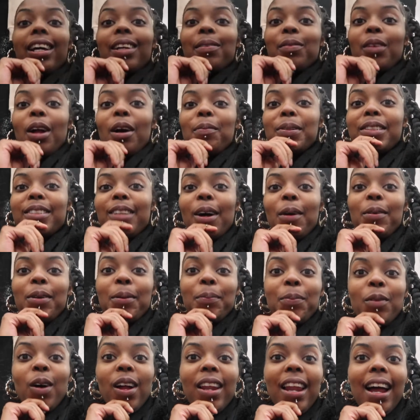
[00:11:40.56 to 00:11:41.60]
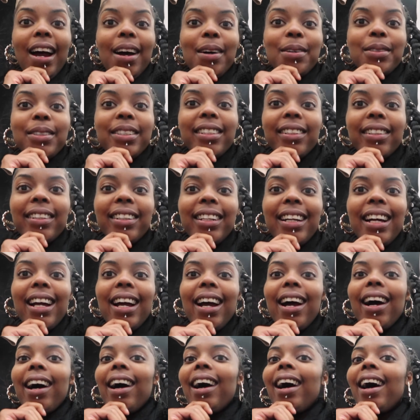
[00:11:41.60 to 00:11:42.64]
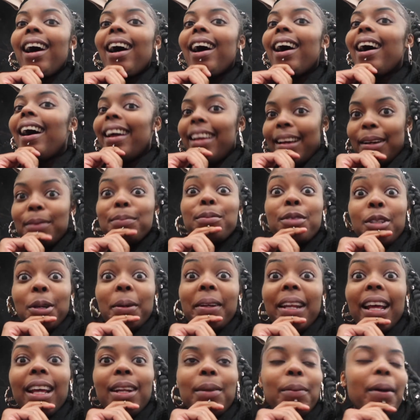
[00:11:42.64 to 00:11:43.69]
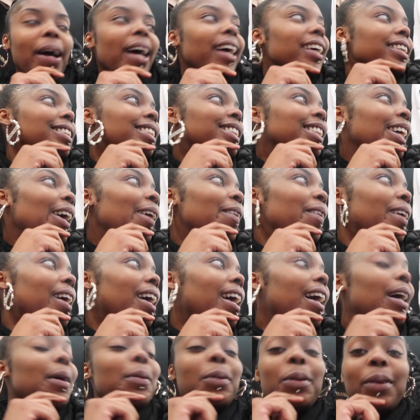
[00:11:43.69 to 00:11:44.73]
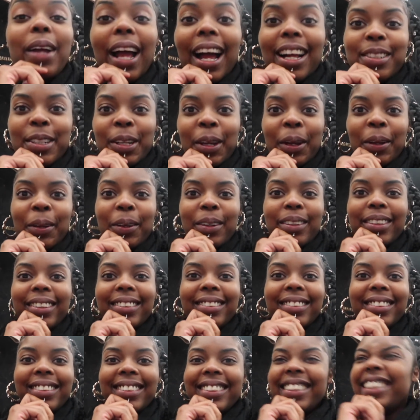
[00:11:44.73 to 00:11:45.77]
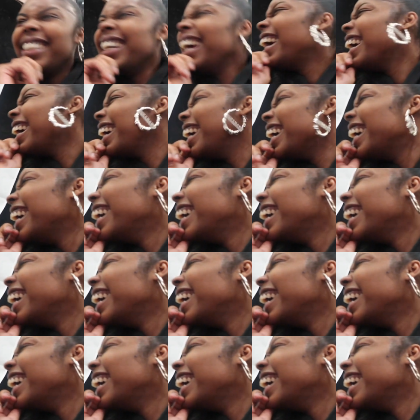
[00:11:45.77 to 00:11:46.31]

even though I've been told I'm not allowed, I am anyway. doing it anyway. So uh, we'll catch you. No one tell me what to do.